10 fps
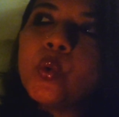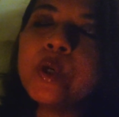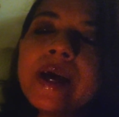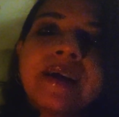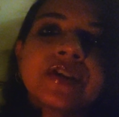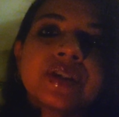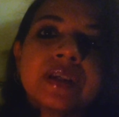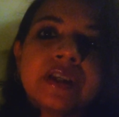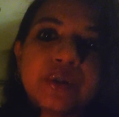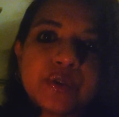we
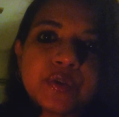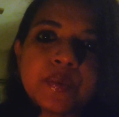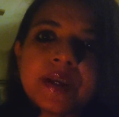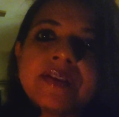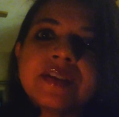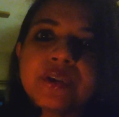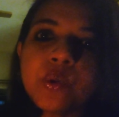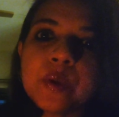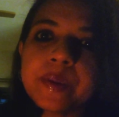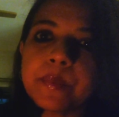actually used to make
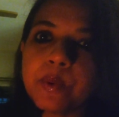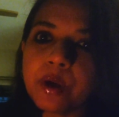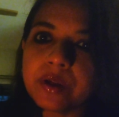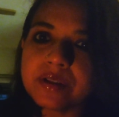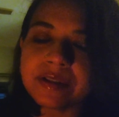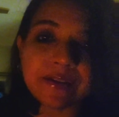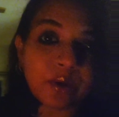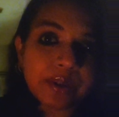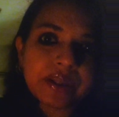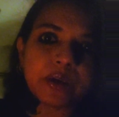zero with a point and
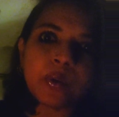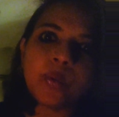not the